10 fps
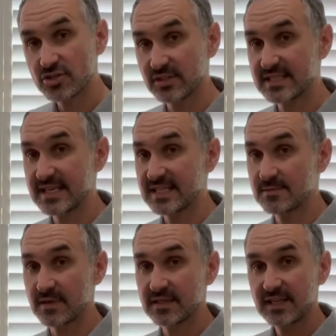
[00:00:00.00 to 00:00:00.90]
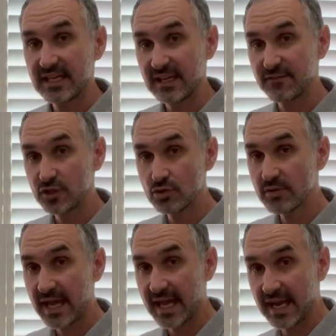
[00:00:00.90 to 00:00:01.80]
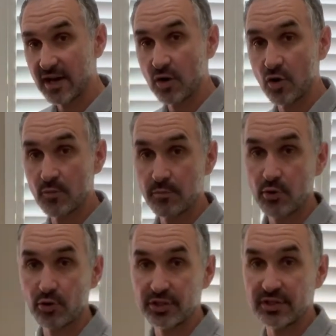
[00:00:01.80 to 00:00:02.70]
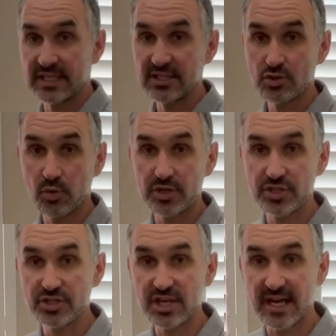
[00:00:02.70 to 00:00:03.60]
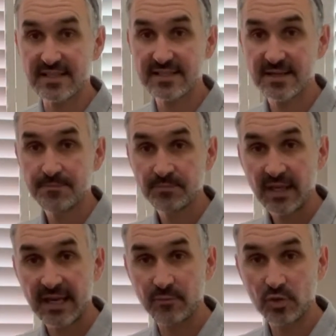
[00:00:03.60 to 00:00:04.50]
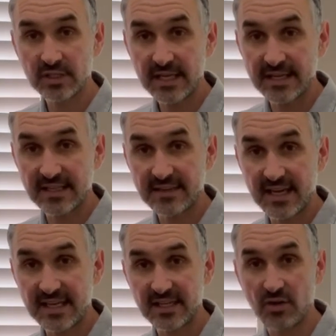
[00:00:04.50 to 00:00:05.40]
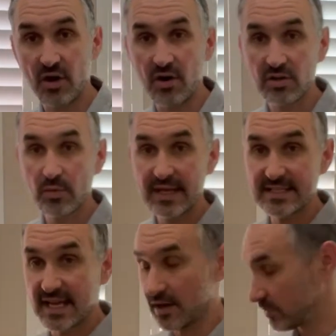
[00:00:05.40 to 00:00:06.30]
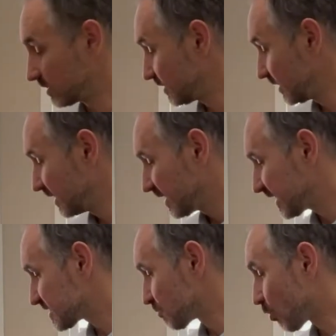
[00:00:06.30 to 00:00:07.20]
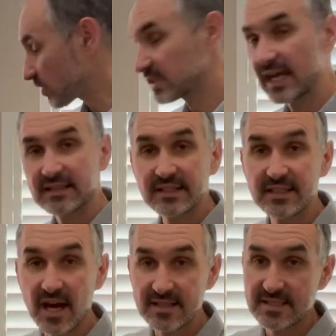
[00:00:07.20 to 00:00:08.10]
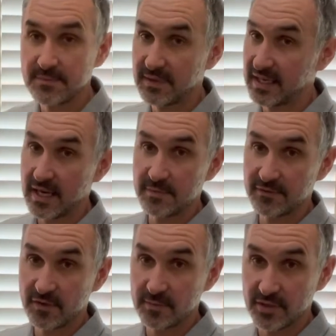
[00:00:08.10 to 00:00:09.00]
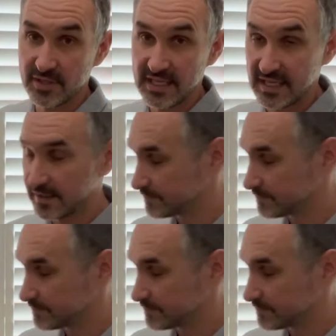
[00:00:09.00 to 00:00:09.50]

assessment. If you can at home pull your knee toward your chest and get that heel all the way down, it's more than likely not something coming from your knee.